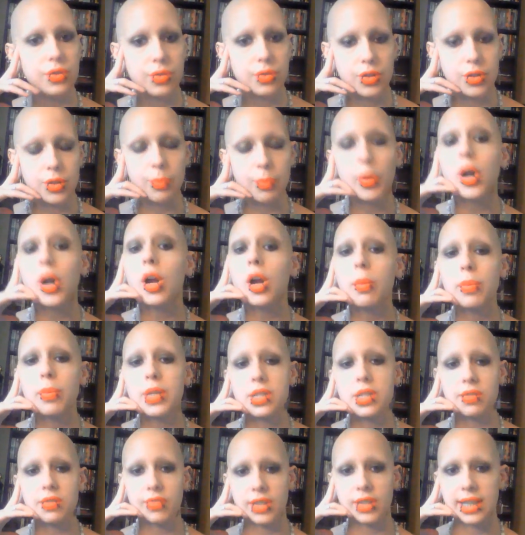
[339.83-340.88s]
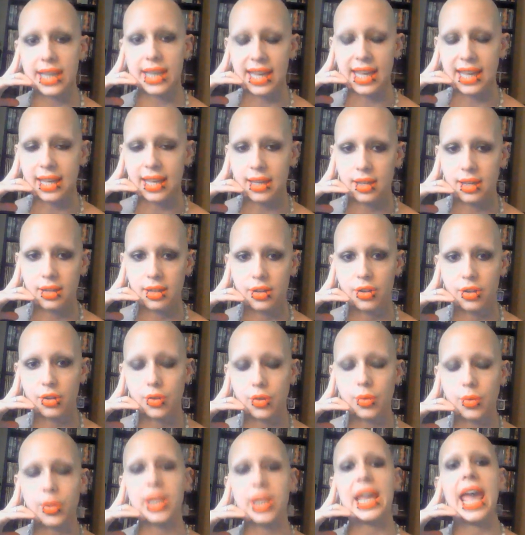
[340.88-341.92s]
to purposefully
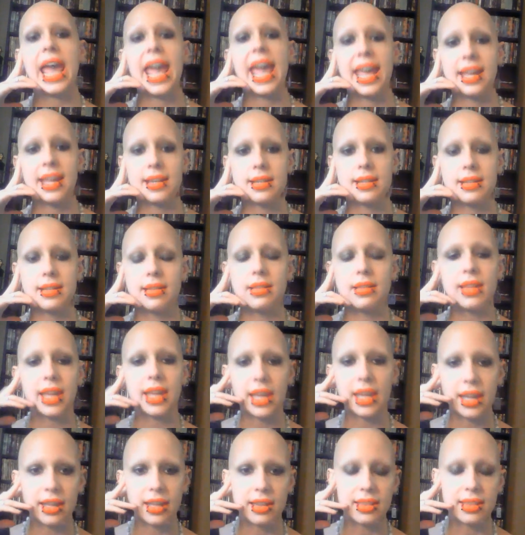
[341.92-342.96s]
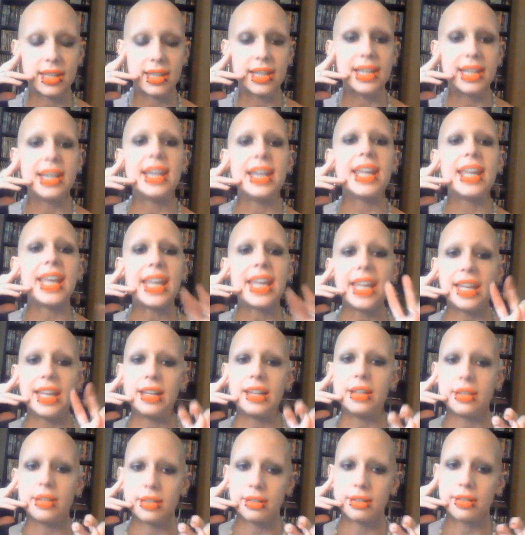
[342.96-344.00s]
create the
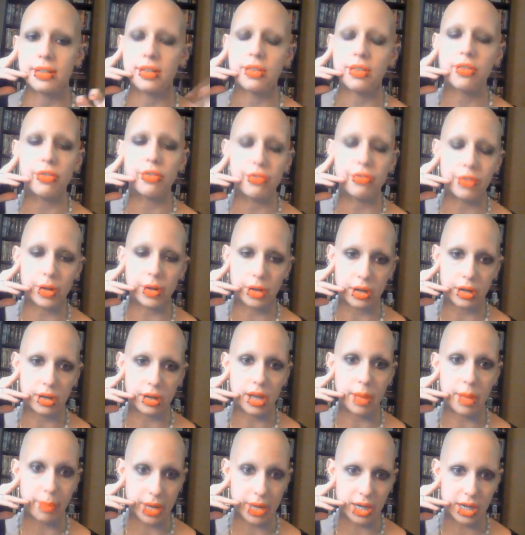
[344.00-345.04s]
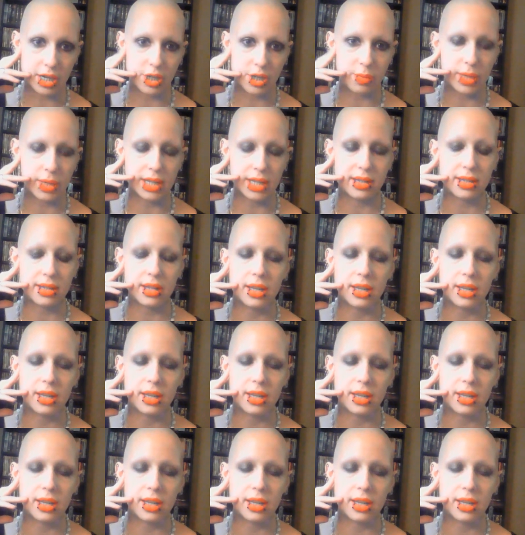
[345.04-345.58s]
need for a punishment.